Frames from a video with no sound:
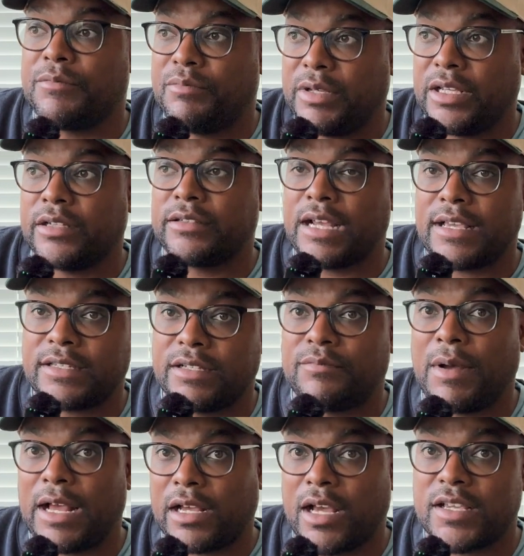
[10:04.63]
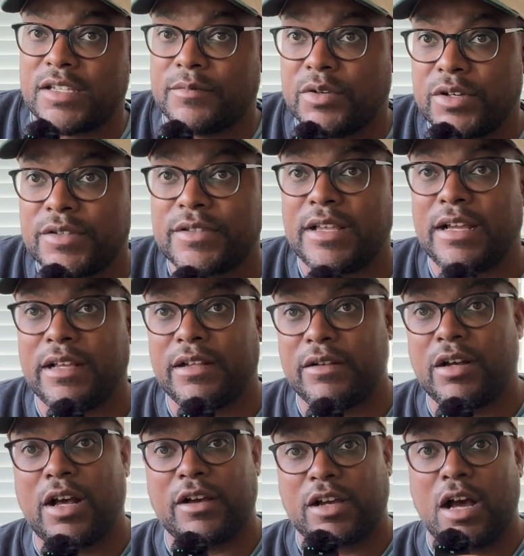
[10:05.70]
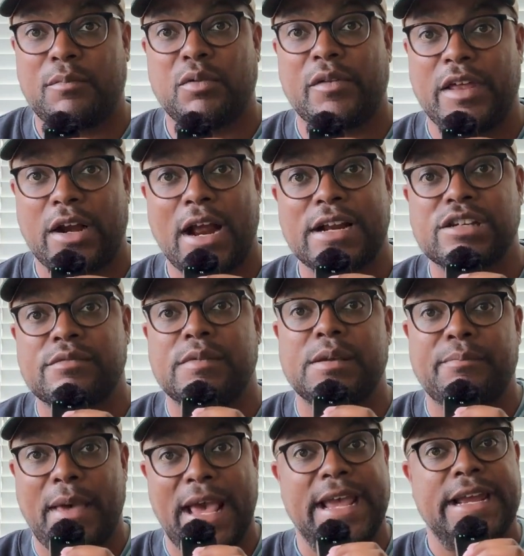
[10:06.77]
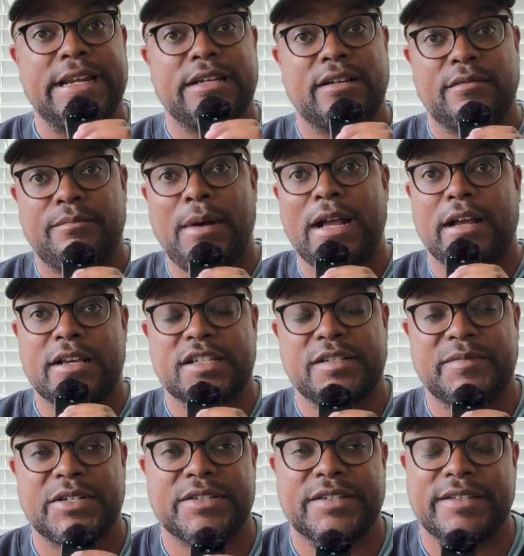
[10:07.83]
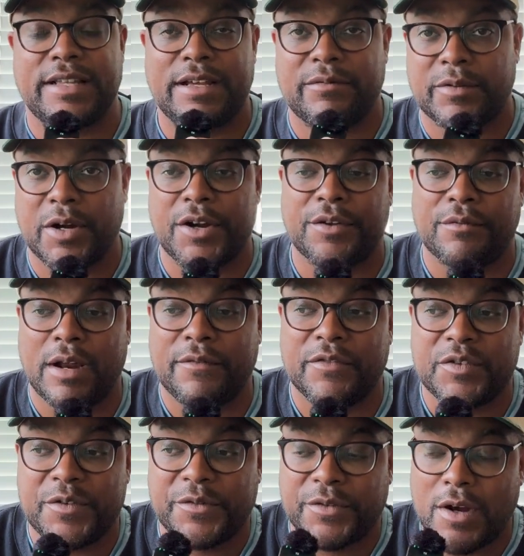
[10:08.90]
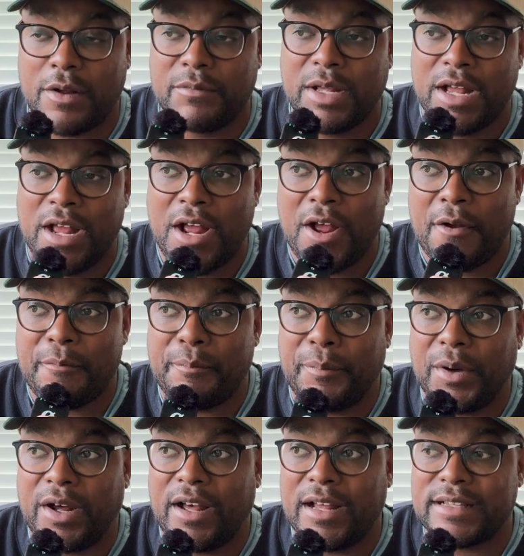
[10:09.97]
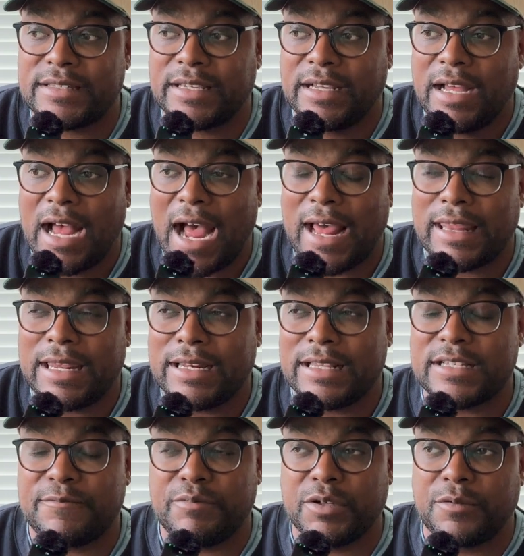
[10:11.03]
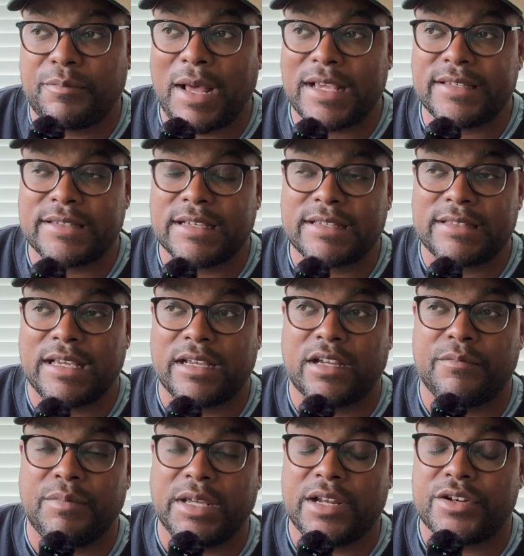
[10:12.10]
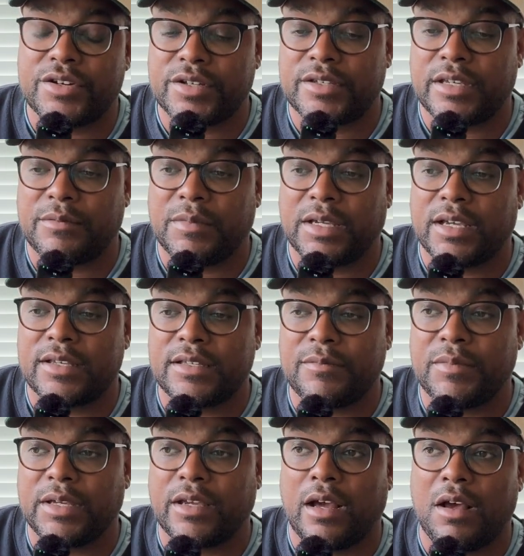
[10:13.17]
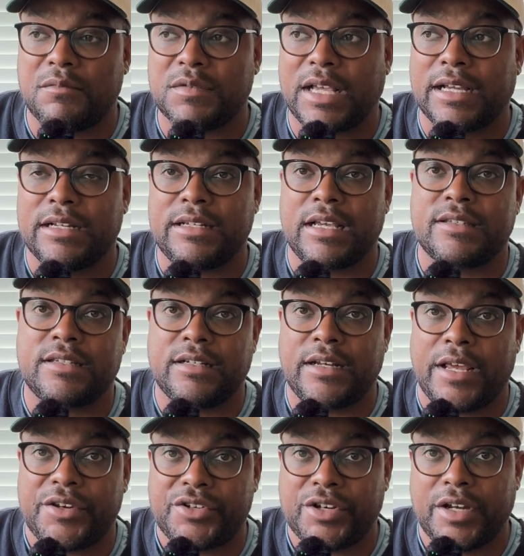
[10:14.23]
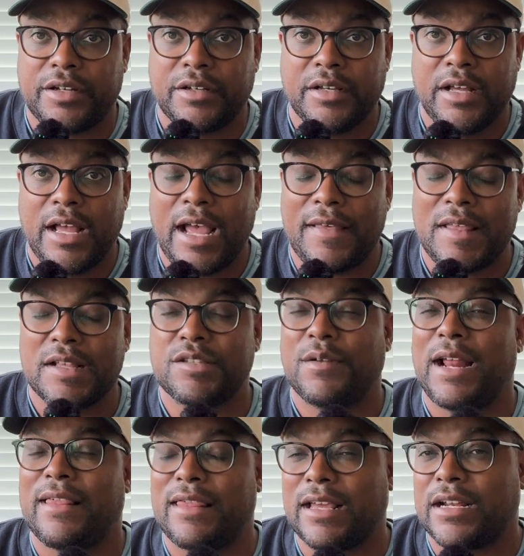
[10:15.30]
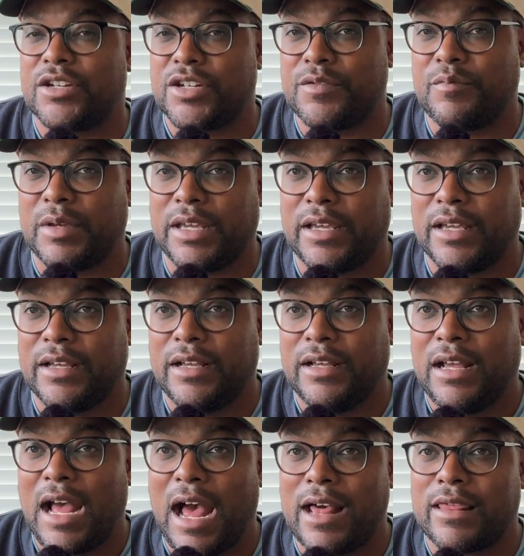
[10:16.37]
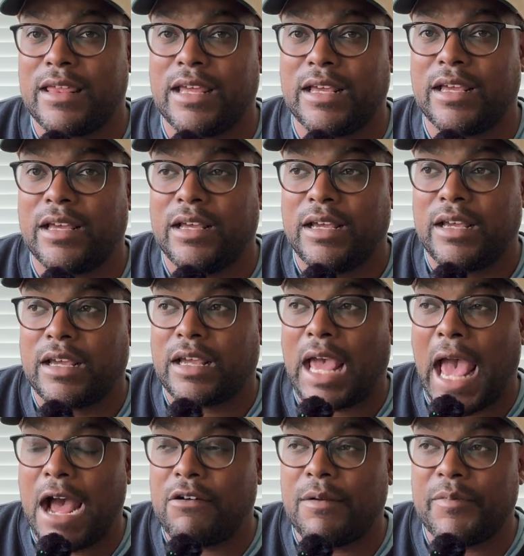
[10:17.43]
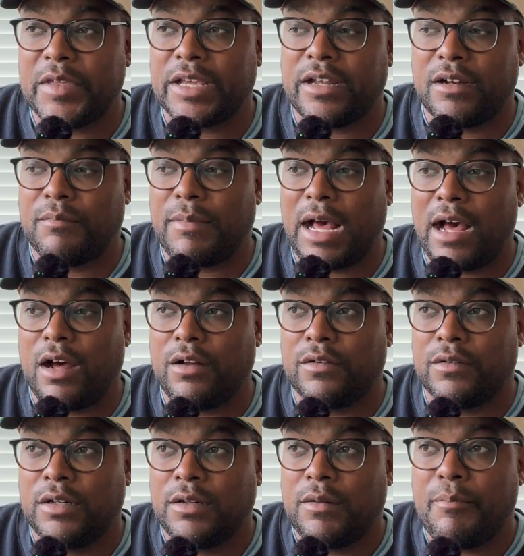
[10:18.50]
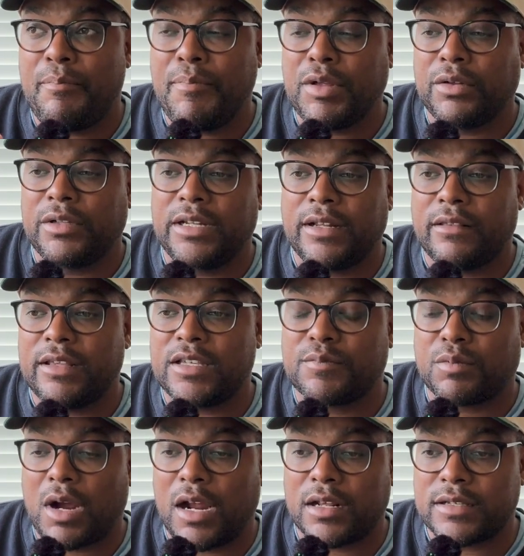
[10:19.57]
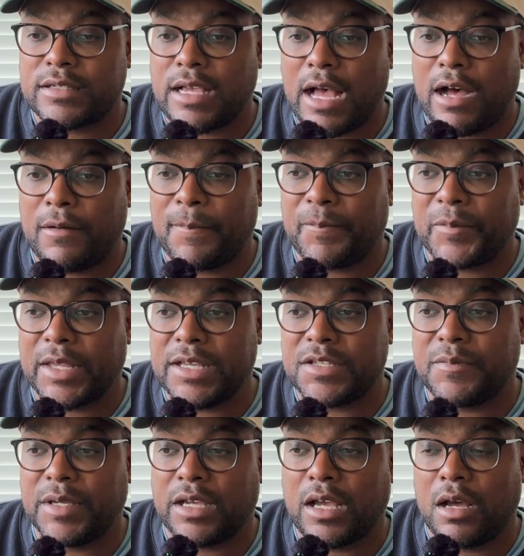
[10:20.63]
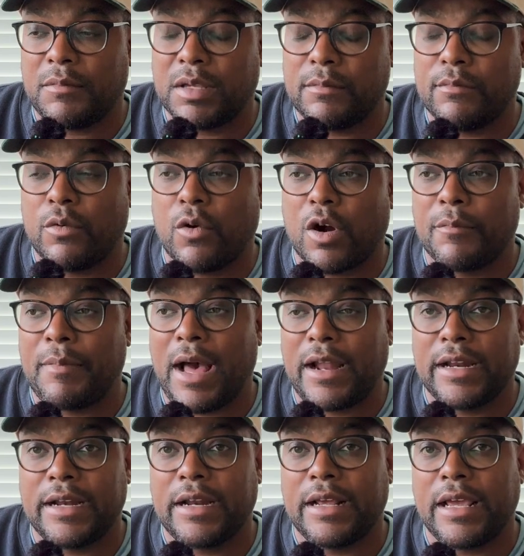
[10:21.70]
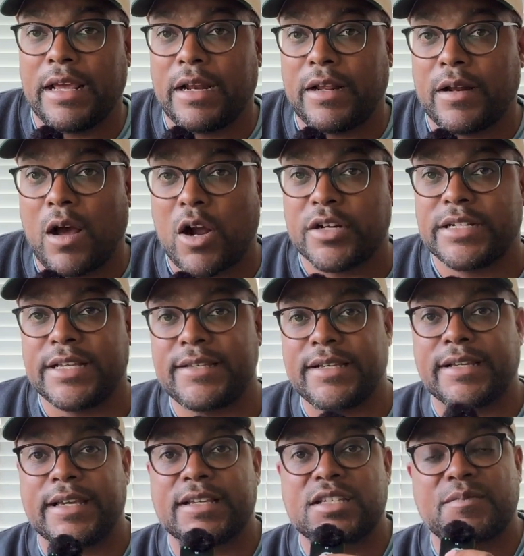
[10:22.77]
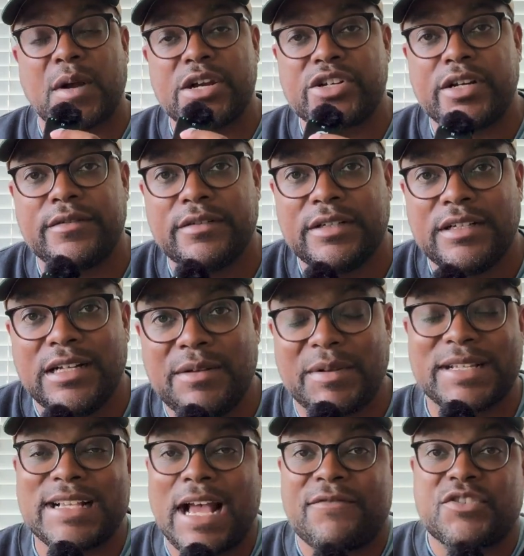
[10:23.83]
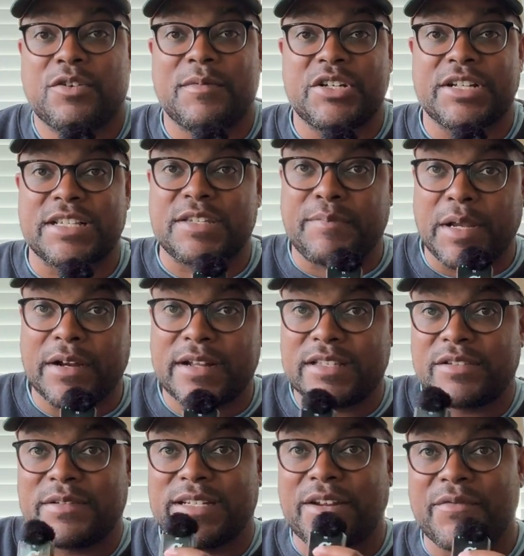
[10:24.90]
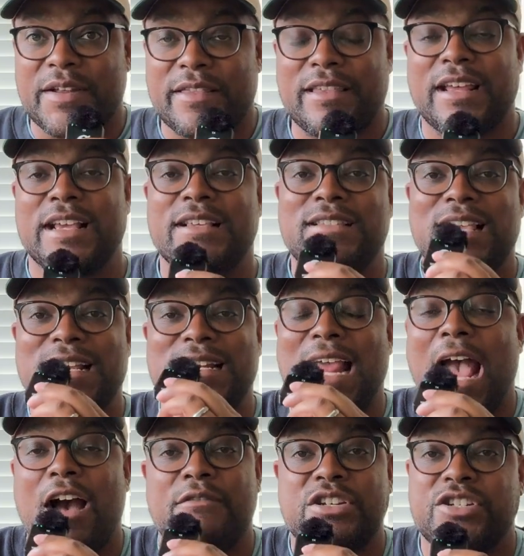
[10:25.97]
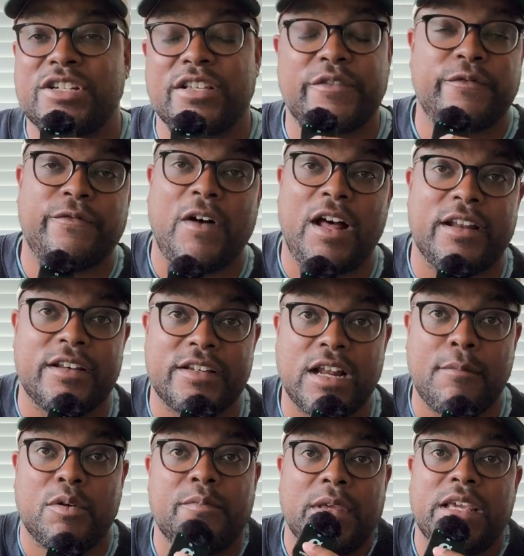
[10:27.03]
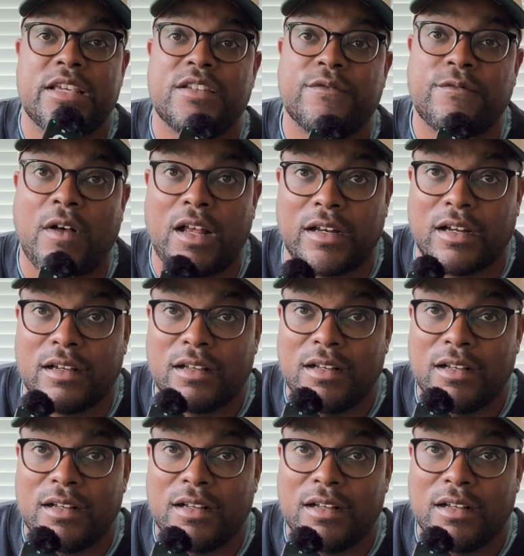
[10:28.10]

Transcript: being tested by customers, a couple that are actually being paid by customers that we're earning revenue from. But I think this built by 6 thing could be interesting because it becomes like a destination, and that's what I think it should be. I think how I'm thinking about building these products out is becoming more about an artistic expression because I have so much experience with different things. Like now it's just fun. Double Me is fun.